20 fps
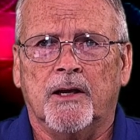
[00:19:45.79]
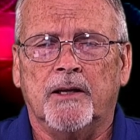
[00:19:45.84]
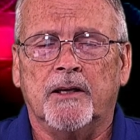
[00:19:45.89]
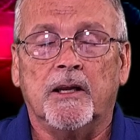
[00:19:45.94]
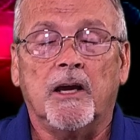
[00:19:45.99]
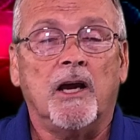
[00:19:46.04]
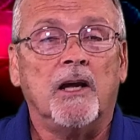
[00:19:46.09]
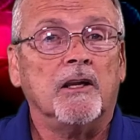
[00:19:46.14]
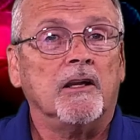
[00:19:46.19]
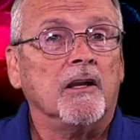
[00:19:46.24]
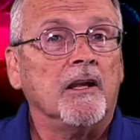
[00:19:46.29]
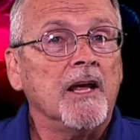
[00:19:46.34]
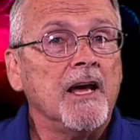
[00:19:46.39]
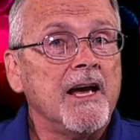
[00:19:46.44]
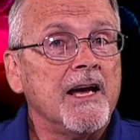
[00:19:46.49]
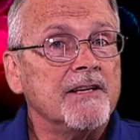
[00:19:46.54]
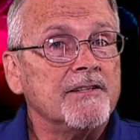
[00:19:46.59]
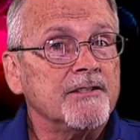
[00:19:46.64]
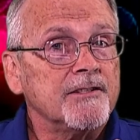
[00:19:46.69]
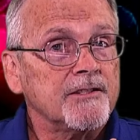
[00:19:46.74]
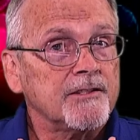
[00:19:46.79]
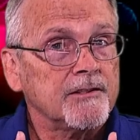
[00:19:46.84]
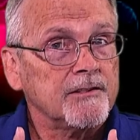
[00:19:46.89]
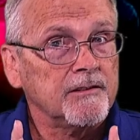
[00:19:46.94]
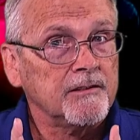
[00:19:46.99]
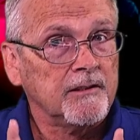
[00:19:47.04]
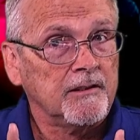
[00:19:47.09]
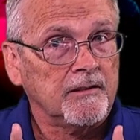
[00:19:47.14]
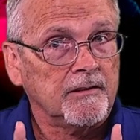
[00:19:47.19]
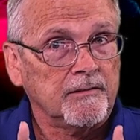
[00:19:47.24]
And
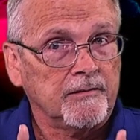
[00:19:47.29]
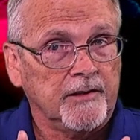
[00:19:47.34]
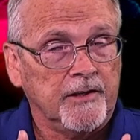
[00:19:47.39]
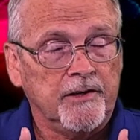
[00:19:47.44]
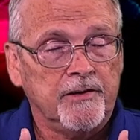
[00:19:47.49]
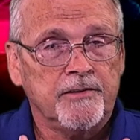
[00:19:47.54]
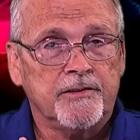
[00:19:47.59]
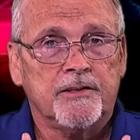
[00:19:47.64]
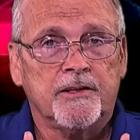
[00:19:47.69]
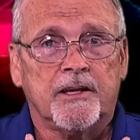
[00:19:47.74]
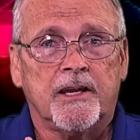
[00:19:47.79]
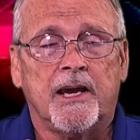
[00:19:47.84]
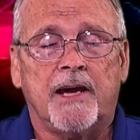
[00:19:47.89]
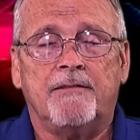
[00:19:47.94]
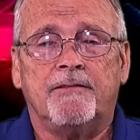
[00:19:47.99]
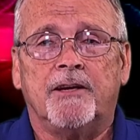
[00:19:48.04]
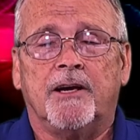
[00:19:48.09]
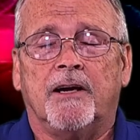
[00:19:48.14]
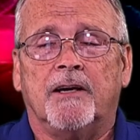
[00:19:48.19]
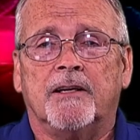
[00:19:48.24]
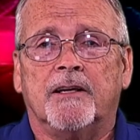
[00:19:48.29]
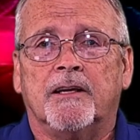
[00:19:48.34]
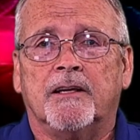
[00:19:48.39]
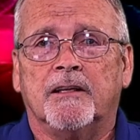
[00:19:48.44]
unless, here's the caveat,